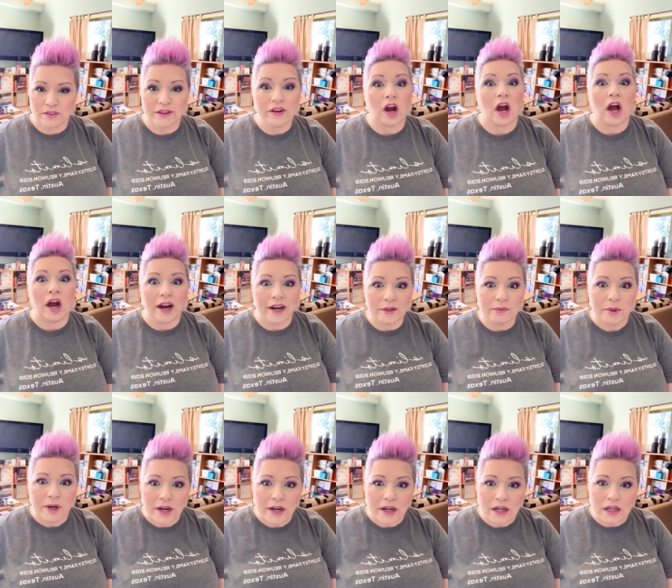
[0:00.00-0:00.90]
They're hard
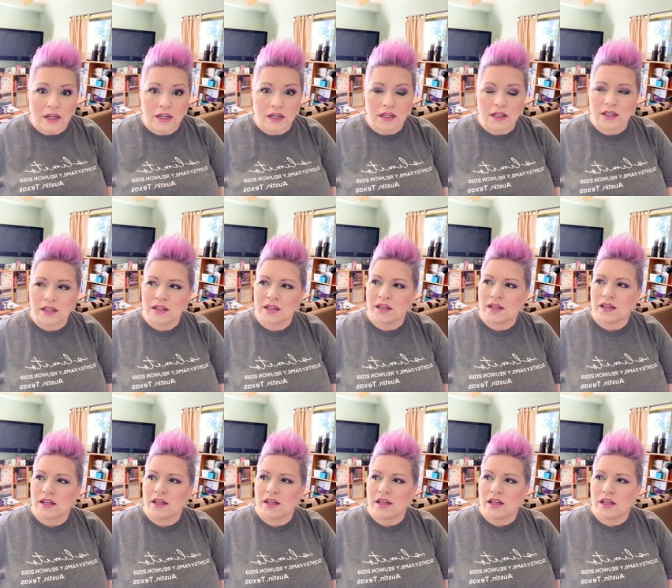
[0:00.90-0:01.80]
work.
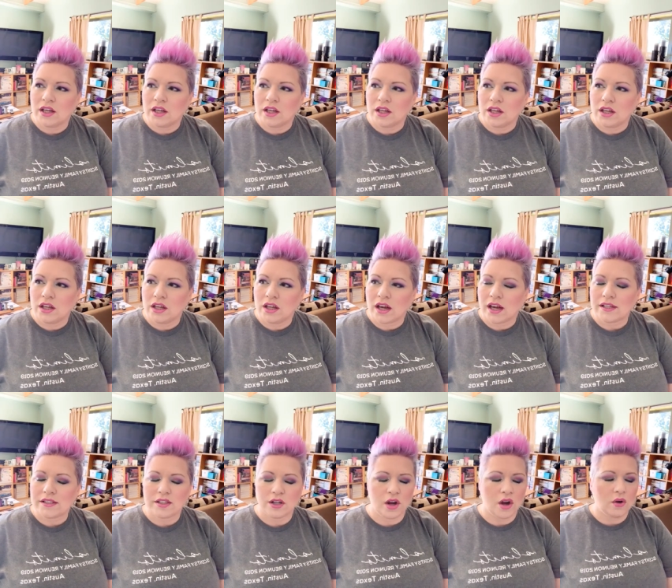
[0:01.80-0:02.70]
I
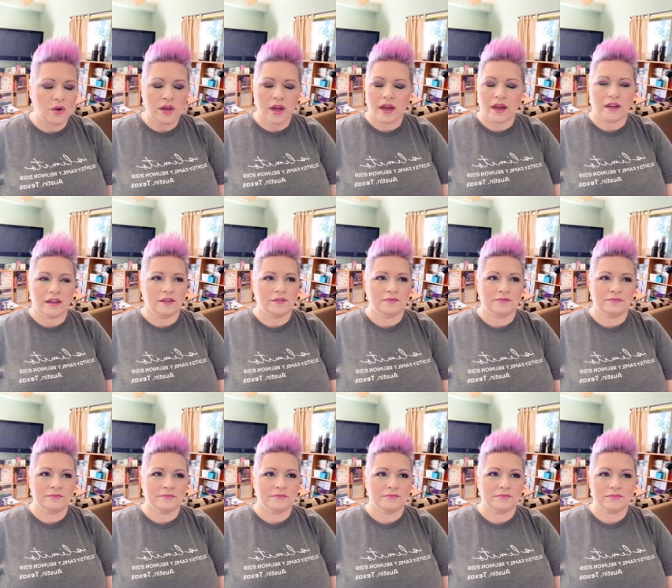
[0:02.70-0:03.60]
said, okay,
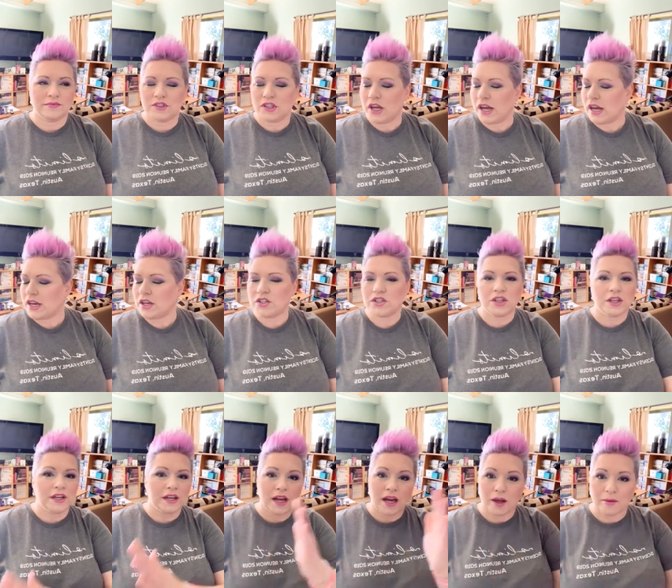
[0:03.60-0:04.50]
changing
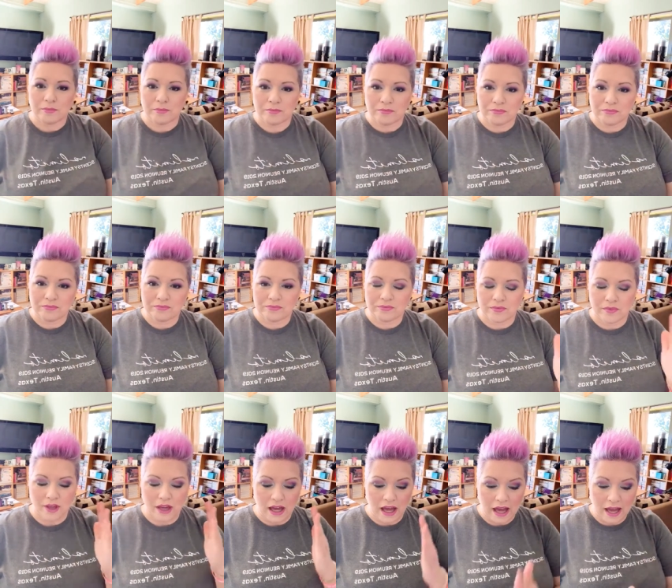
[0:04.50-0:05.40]
it up.
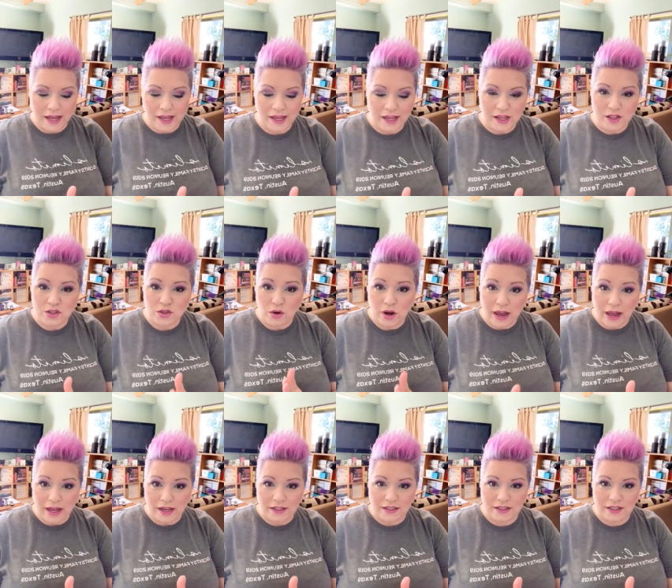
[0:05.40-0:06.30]
I
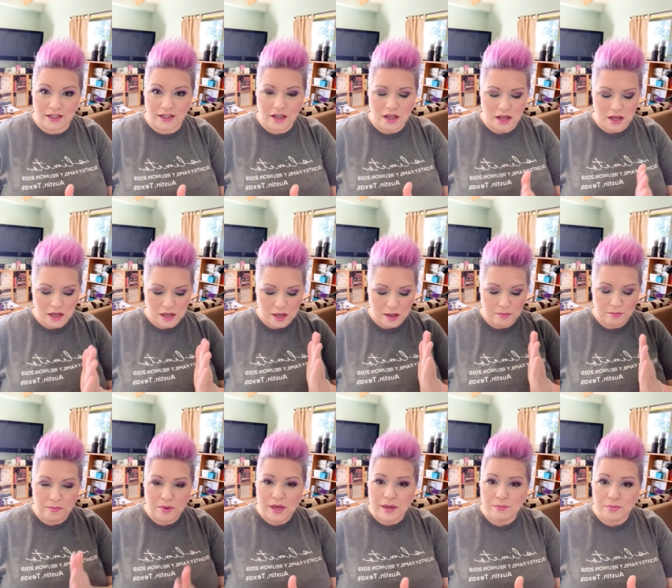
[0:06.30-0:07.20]
attract
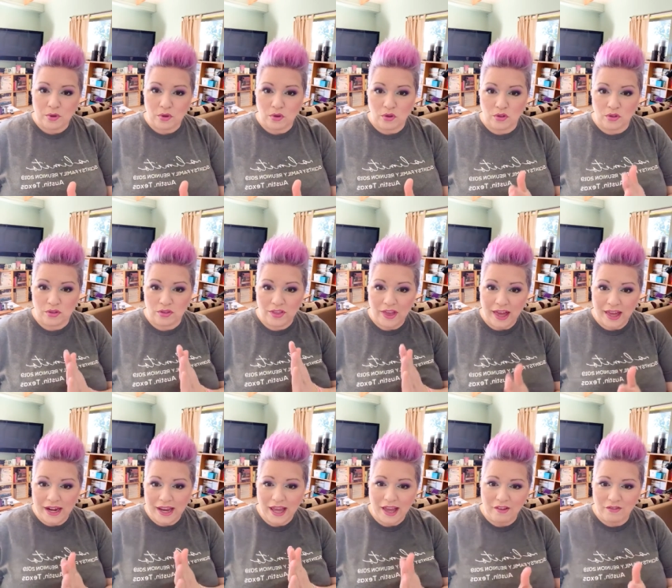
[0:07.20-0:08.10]
people
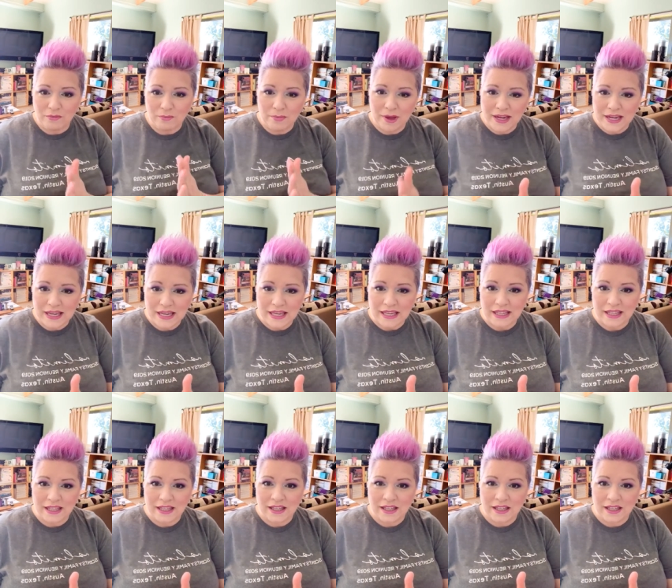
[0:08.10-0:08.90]
that have money.